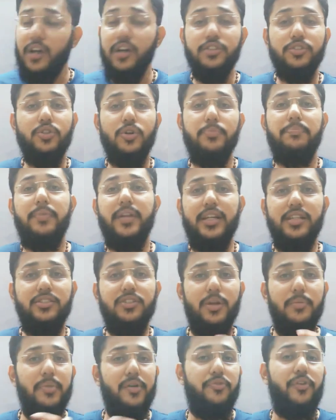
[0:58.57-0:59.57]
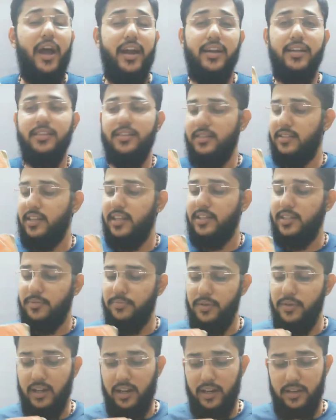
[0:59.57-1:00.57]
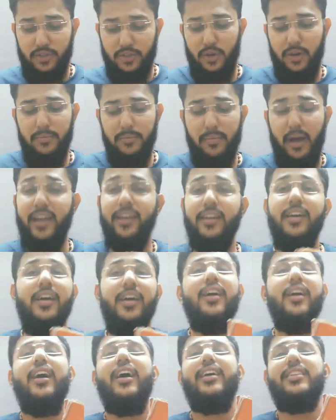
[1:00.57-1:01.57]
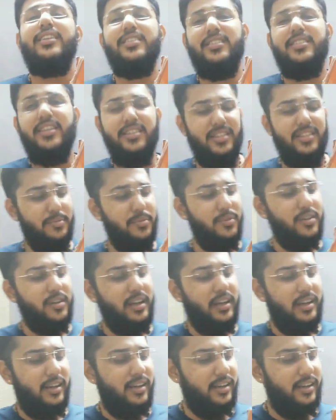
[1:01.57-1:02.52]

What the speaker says: So please, you'll be finding this textbook, and don't mind this textbook.